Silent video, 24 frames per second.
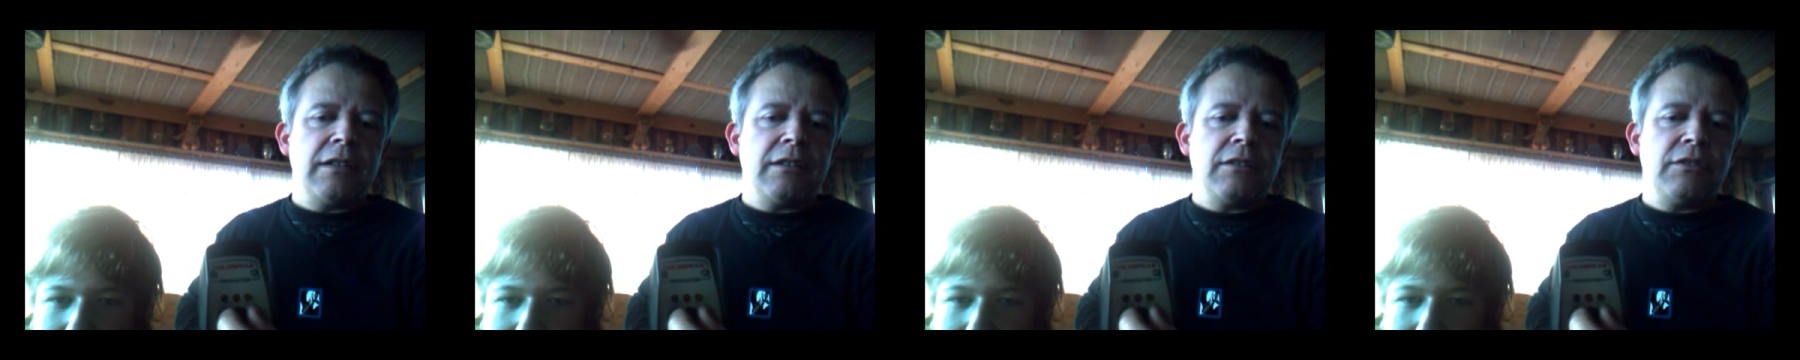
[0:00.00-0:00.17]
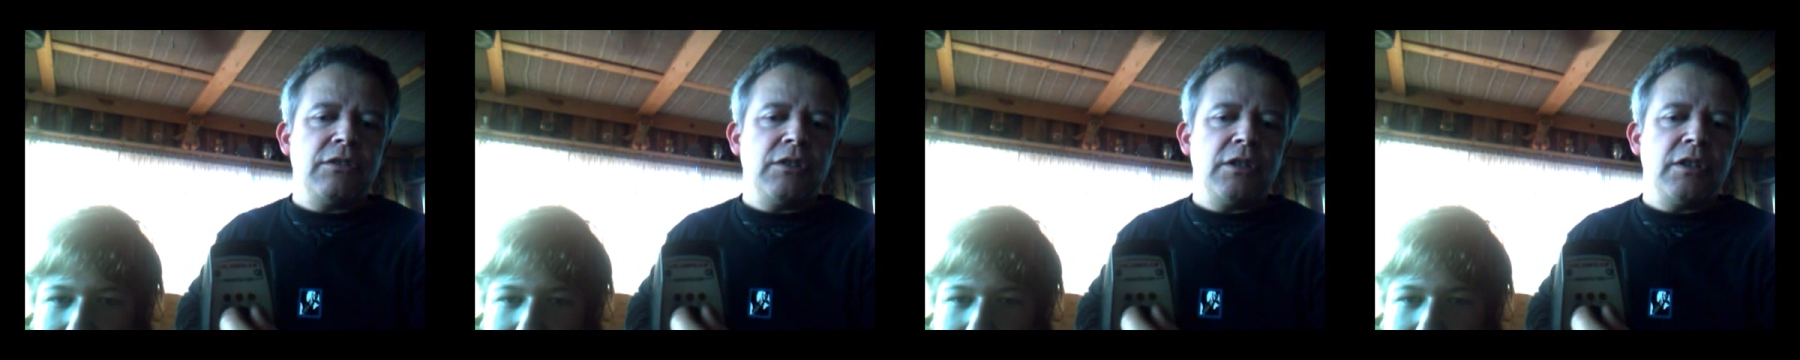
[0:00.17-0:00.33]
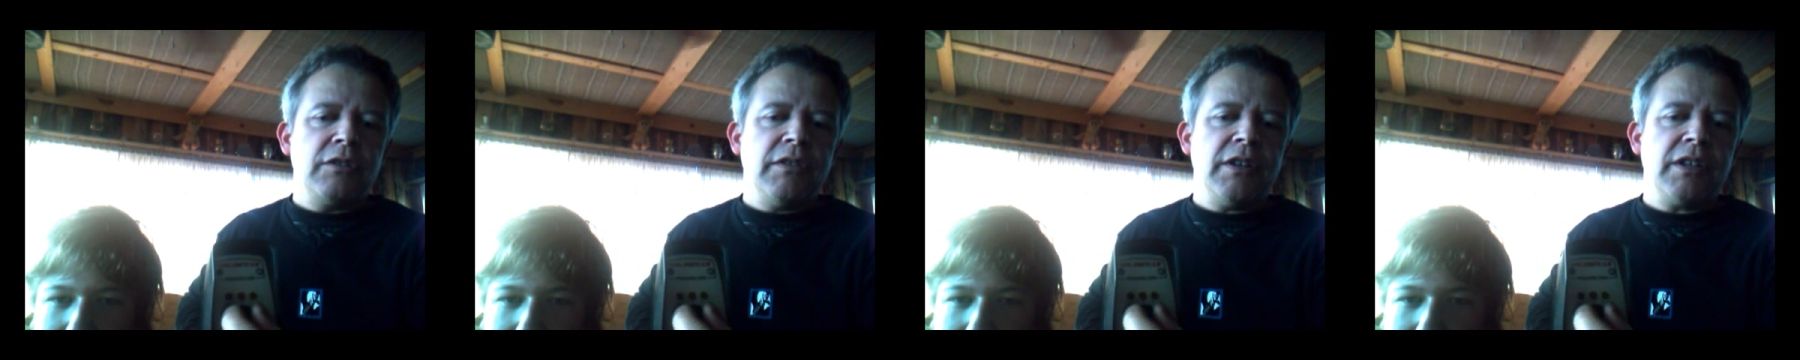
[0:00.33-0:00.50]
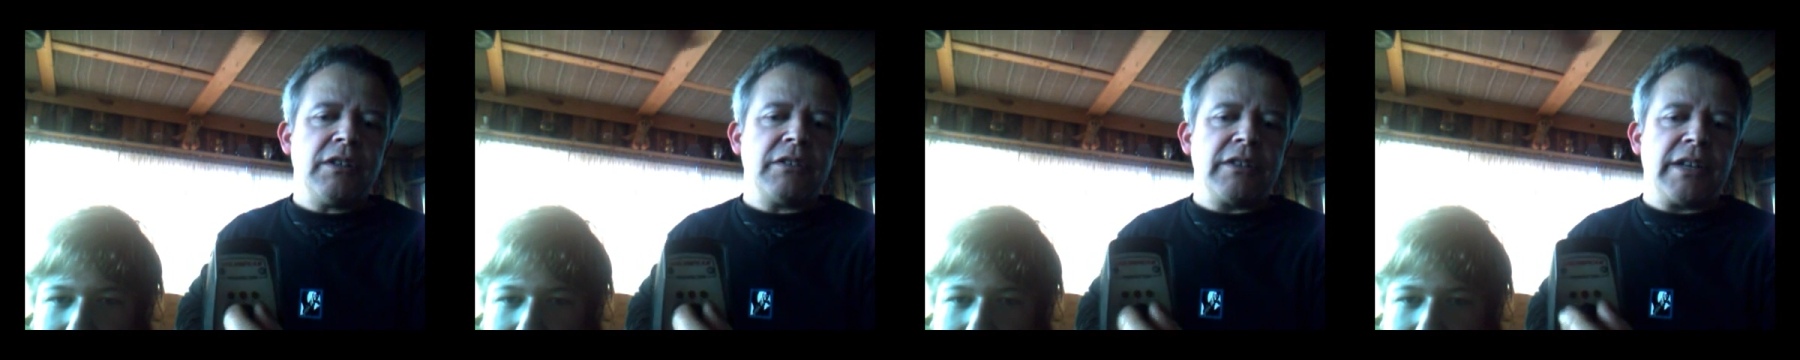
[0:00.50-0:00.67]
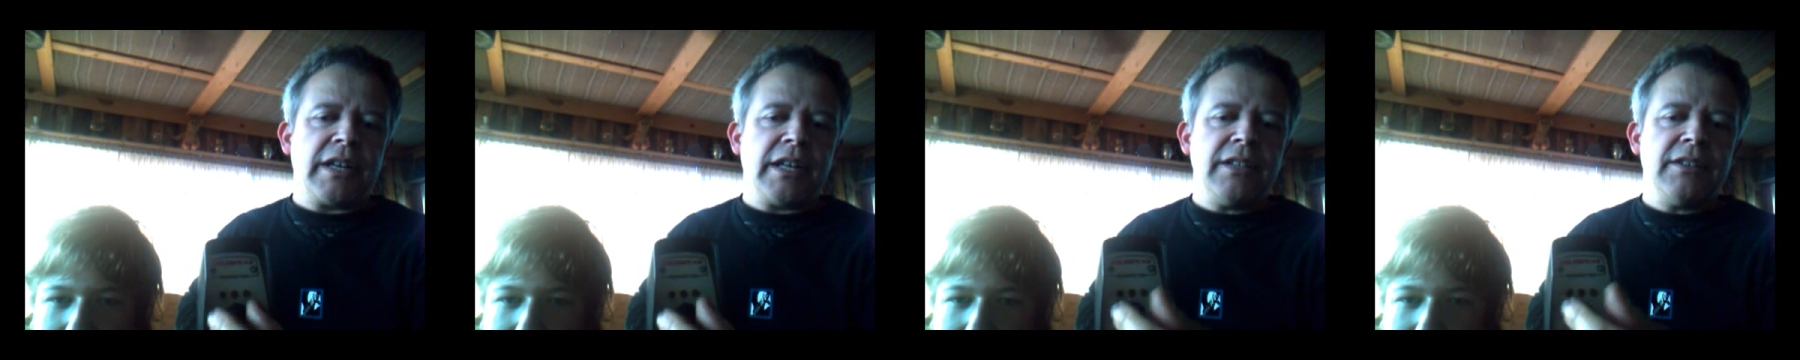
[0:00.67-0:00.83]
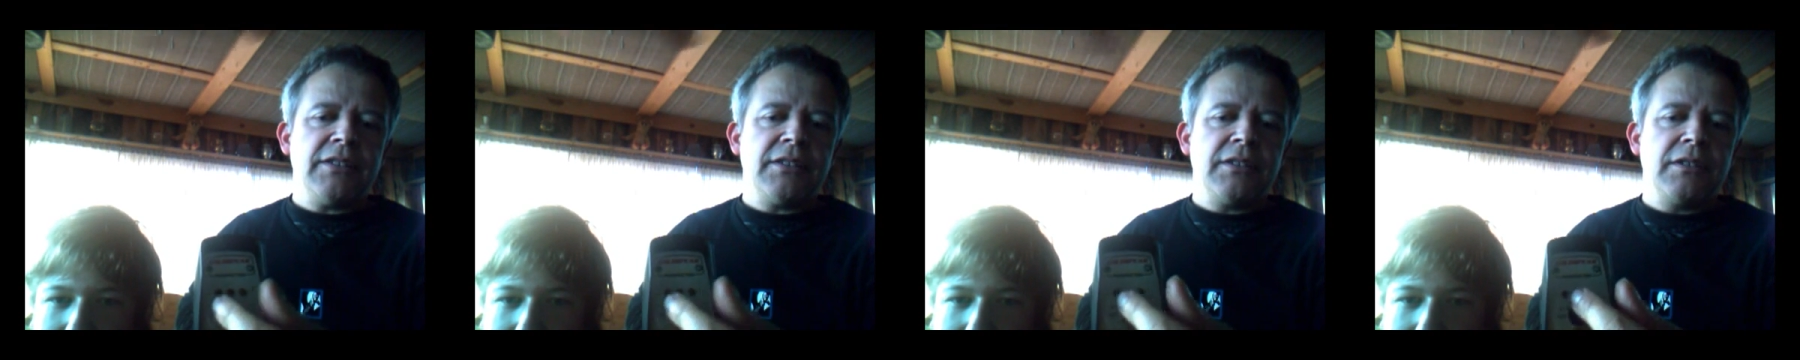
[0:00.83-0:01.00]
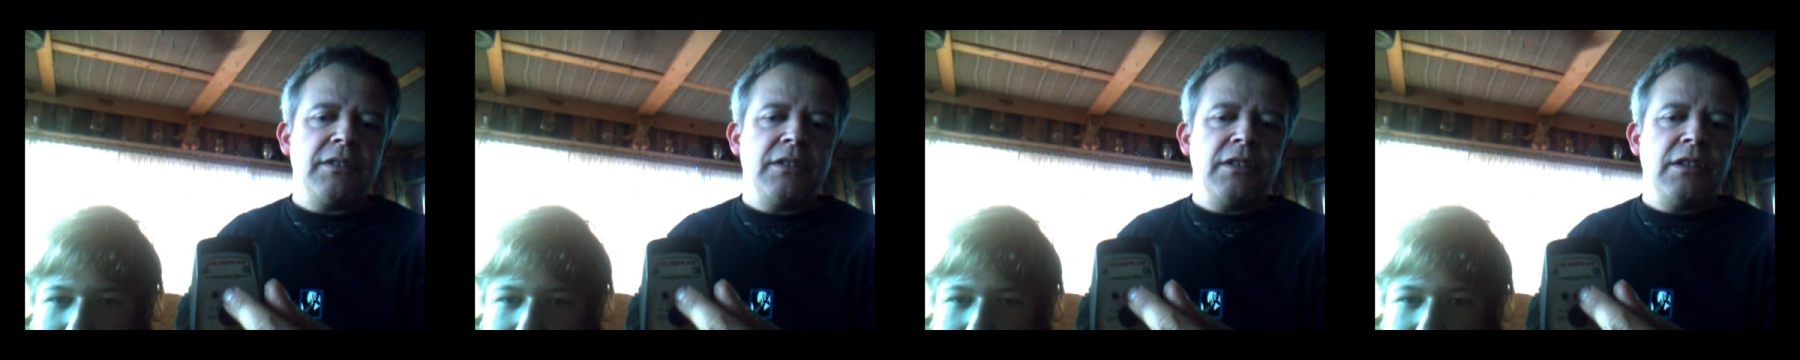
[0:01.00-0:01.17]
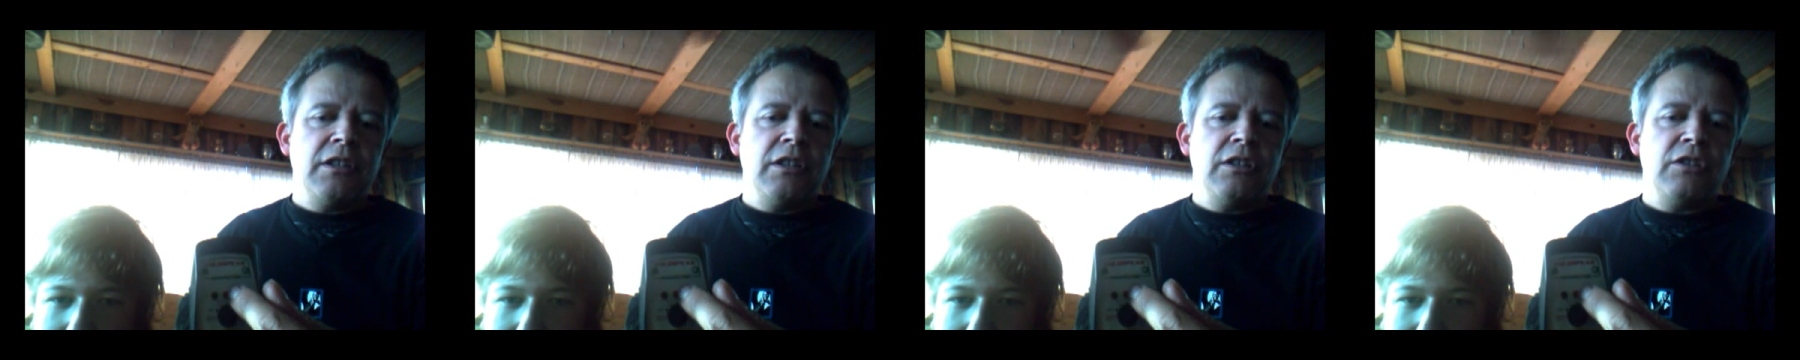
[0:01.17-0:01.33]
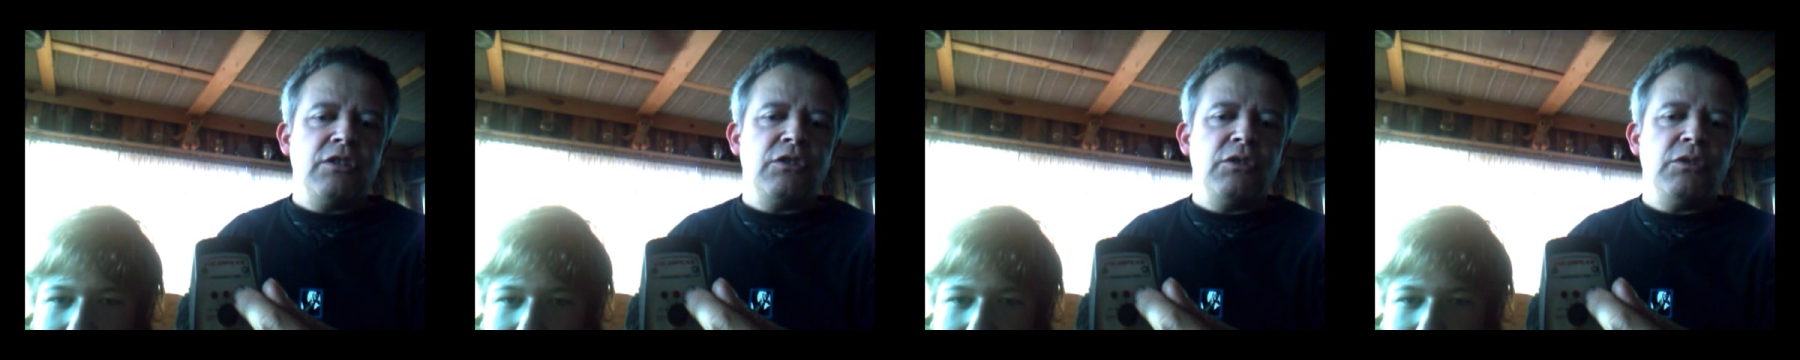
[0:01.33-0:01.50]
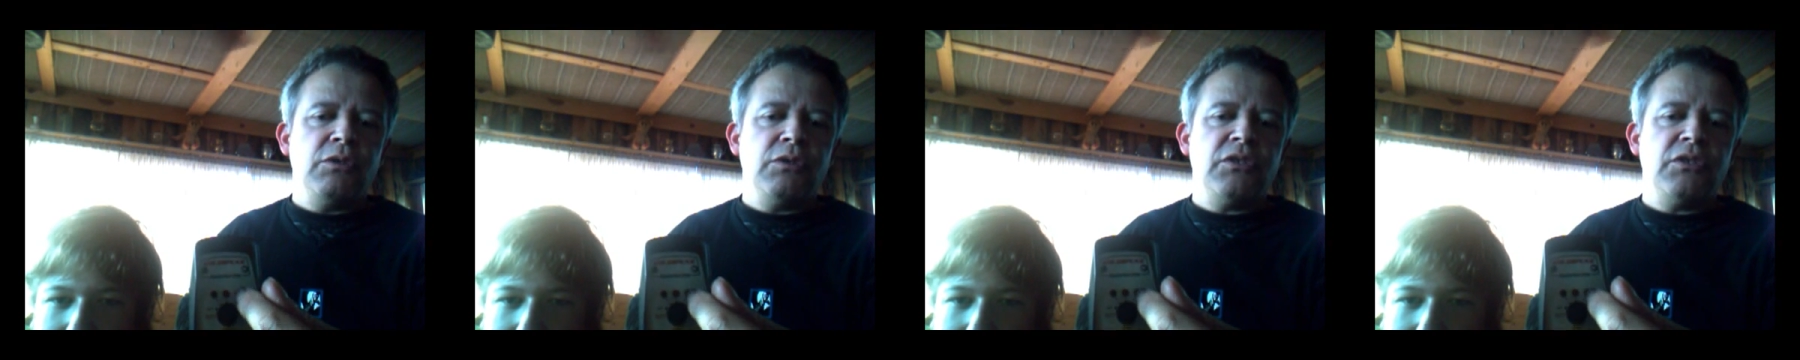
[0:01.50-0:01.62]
to the very right, to